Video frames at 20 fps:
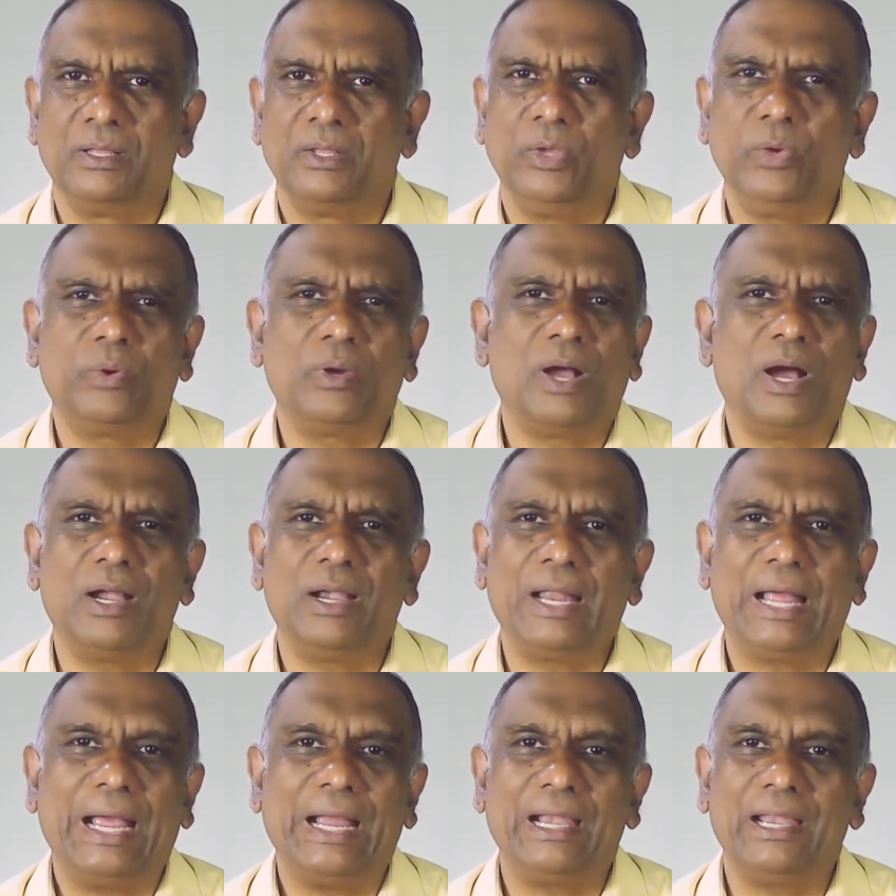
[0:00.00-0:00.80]
You
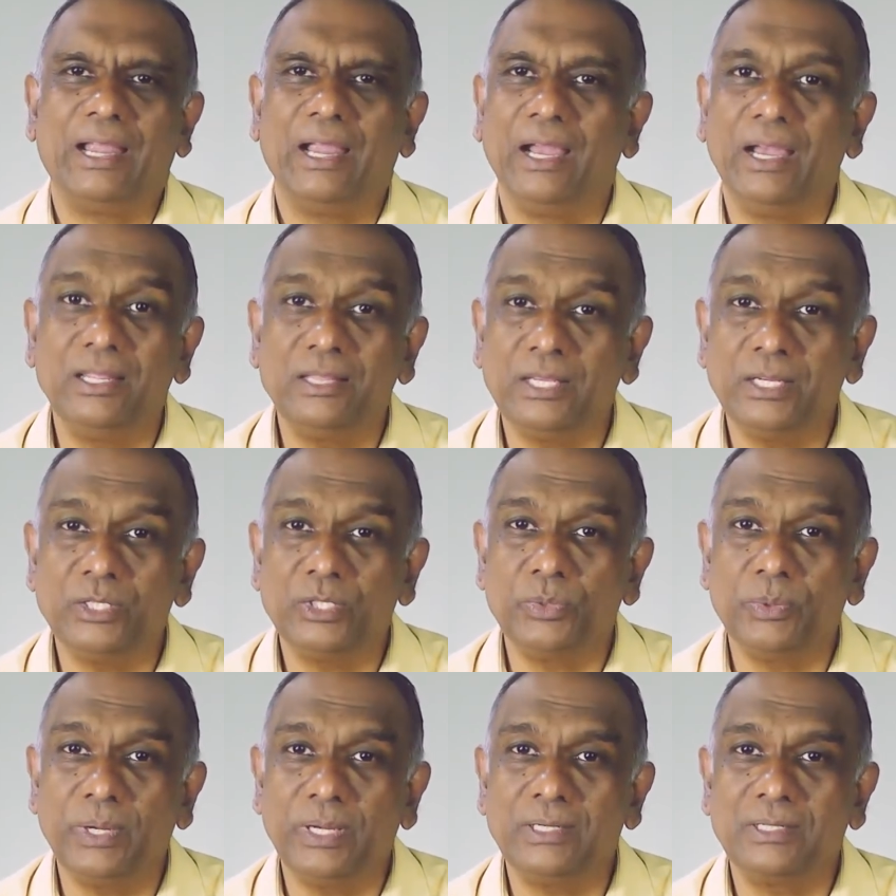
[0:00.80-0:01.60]
can't add anything
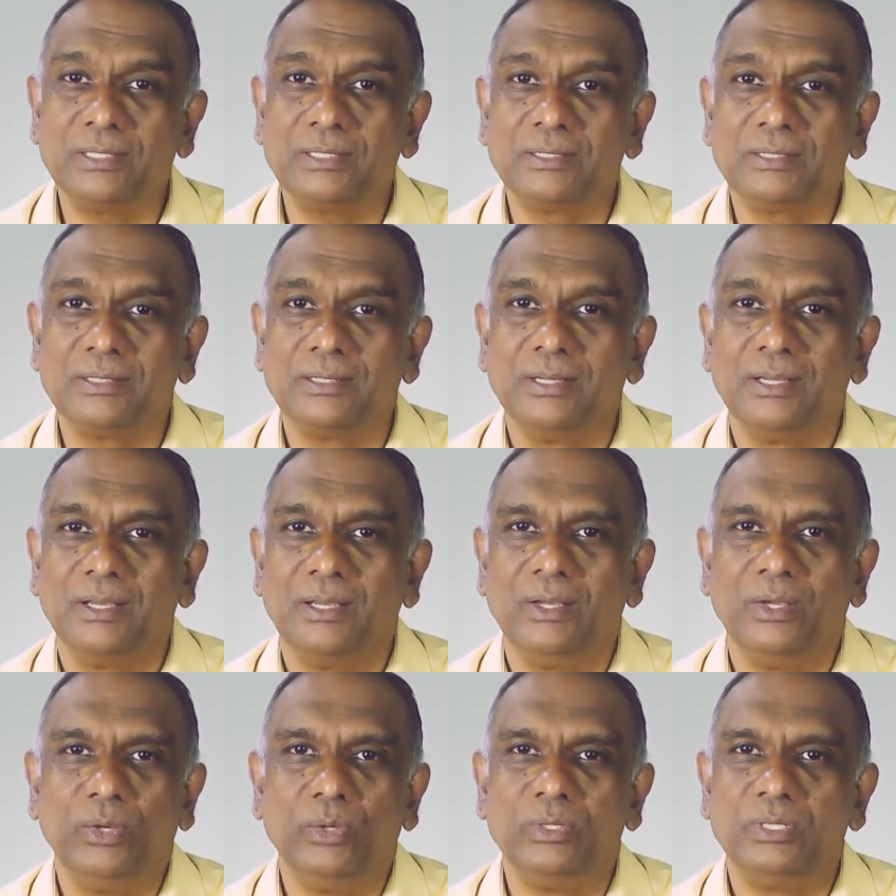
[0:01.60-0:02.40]
to it.
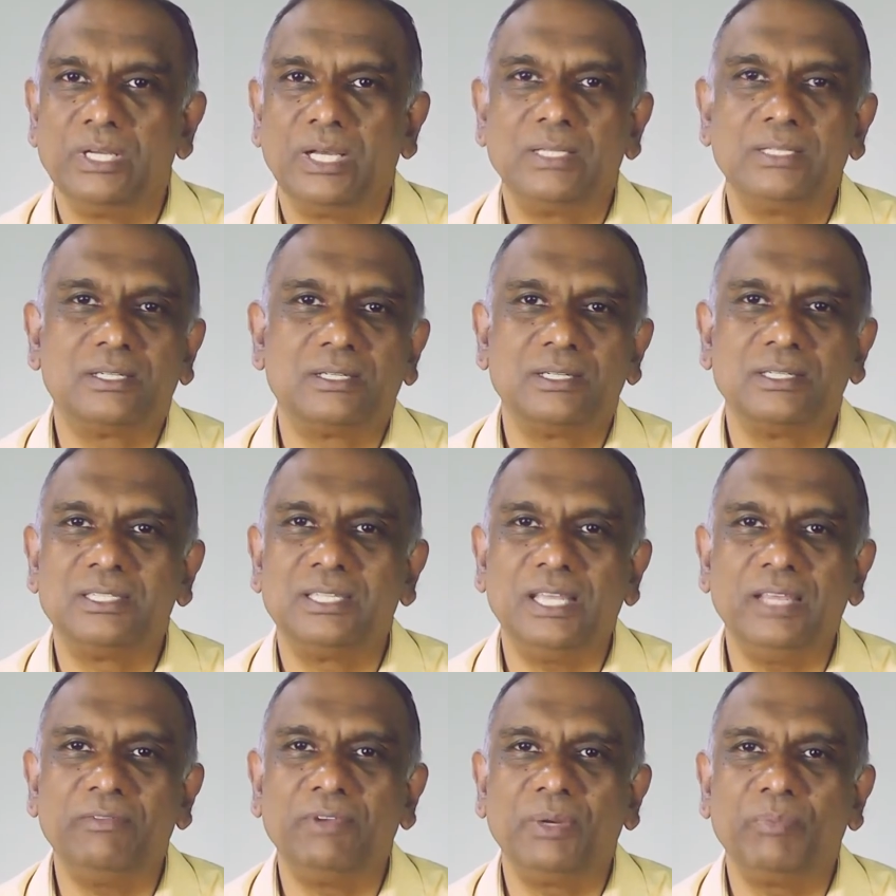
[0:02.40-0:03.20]
You just
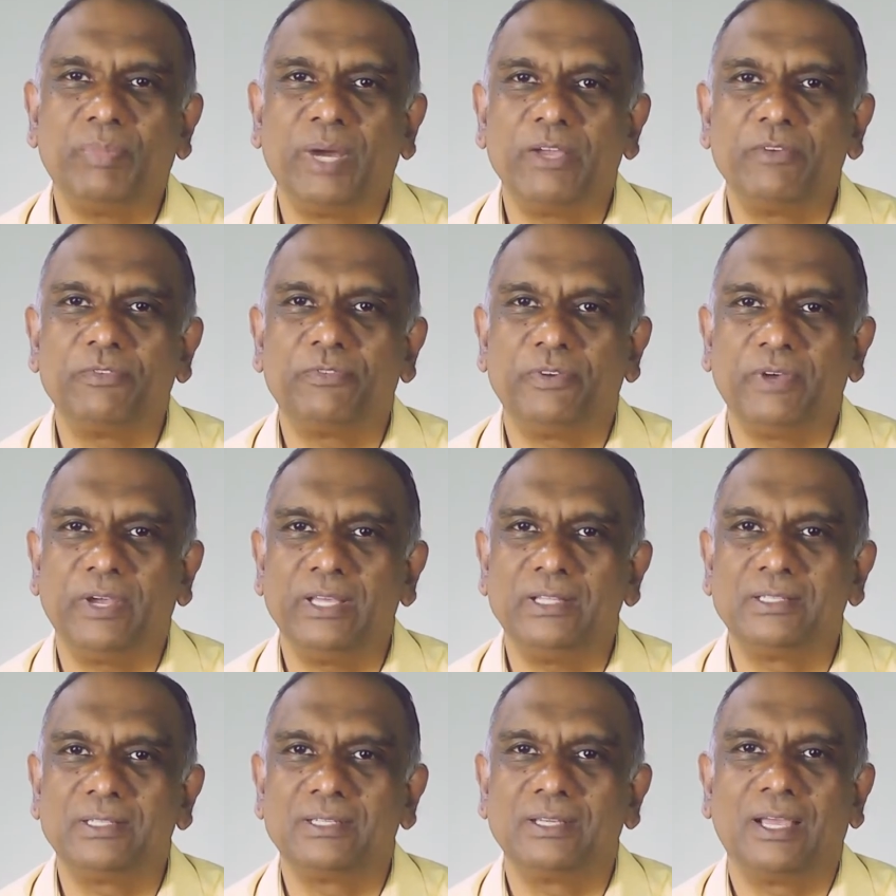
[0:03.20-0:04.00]
receive it by
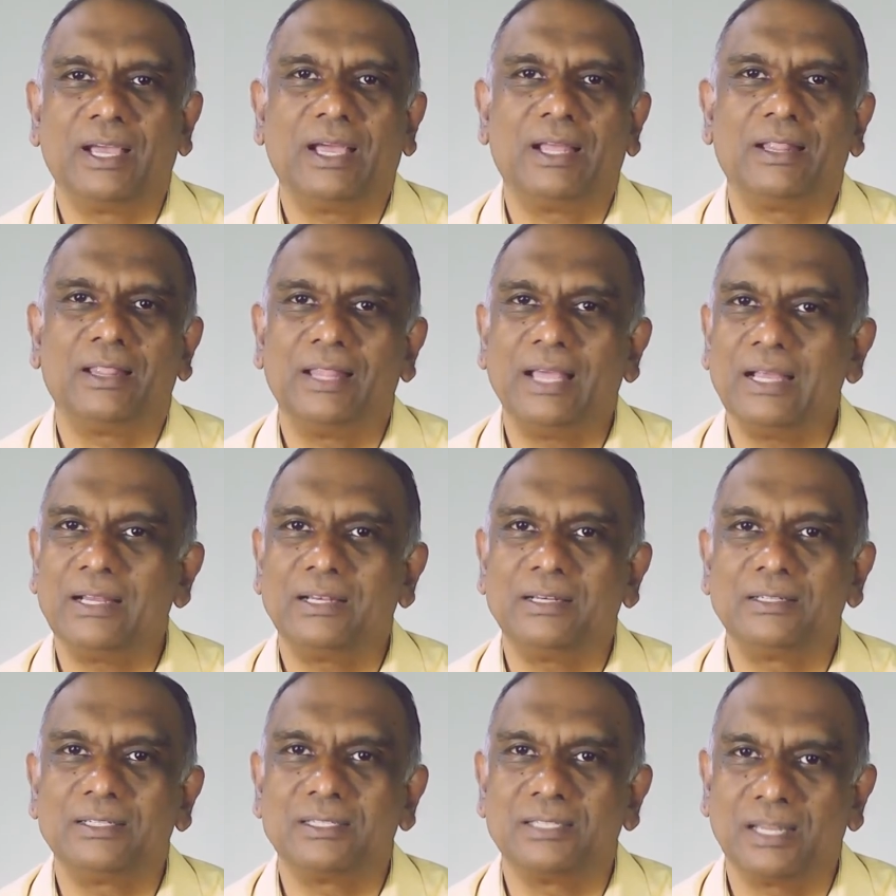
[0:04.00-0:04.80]
faith and
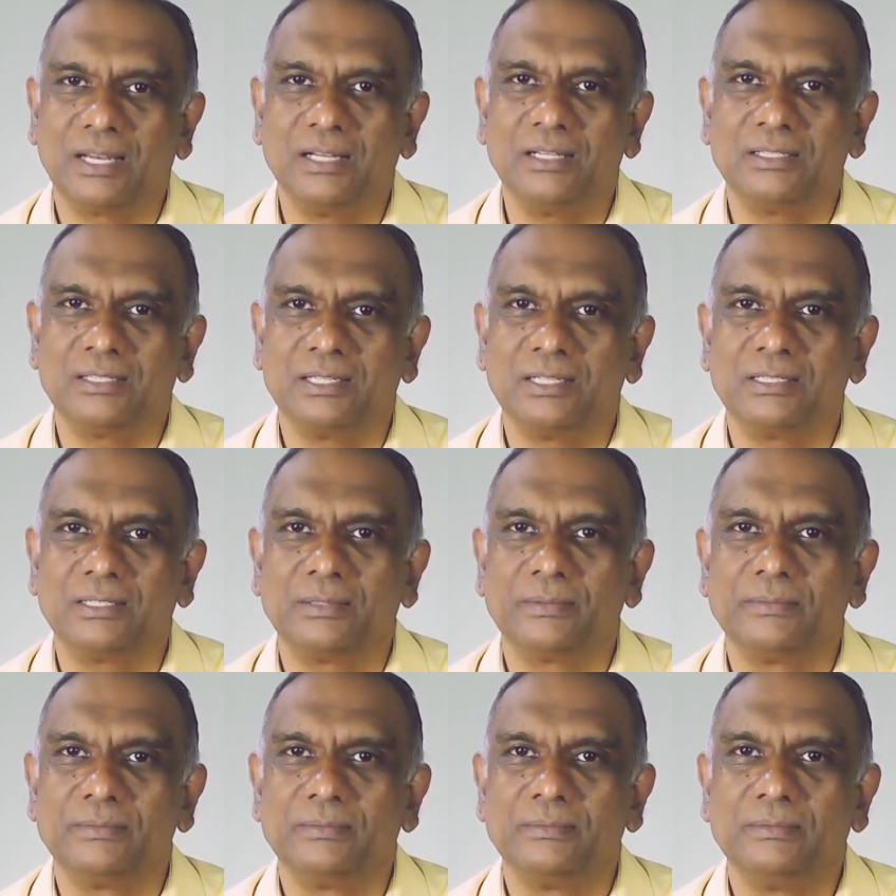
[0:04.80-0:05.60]
that settles it.